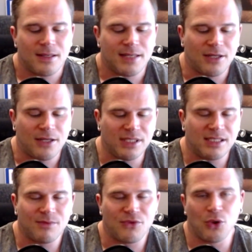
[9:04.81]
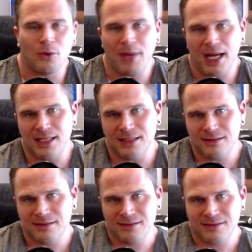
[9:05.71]
Now, there is some thought pattern
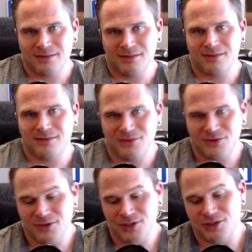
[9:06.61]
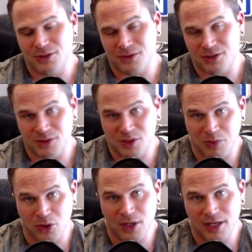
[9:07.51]
to, to
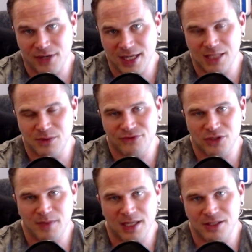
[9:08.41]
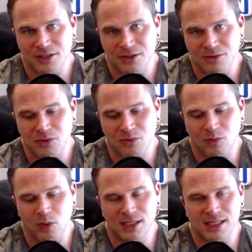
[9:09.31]
explore here, I guess, with respect to, well,
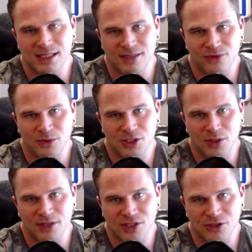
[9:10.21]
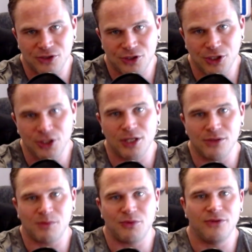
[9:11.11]
was this something which twentieth century
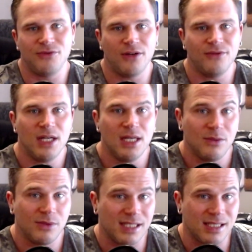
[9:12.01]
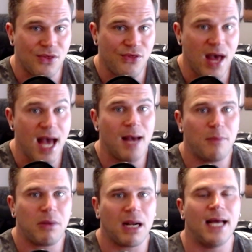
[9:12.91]
studios approved of? Was this their
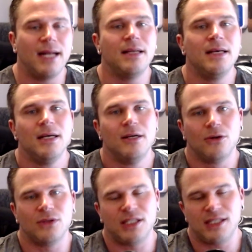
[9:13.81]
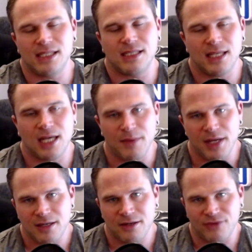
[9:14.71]
plan? Or did Disney come
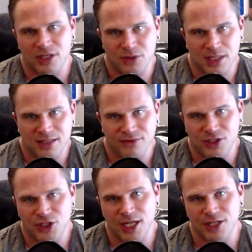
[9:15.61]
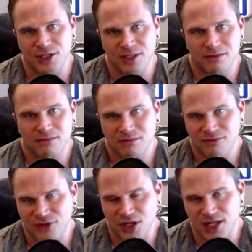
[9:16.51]
in and retroactively change it
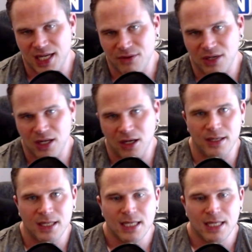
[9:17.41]
further down the line?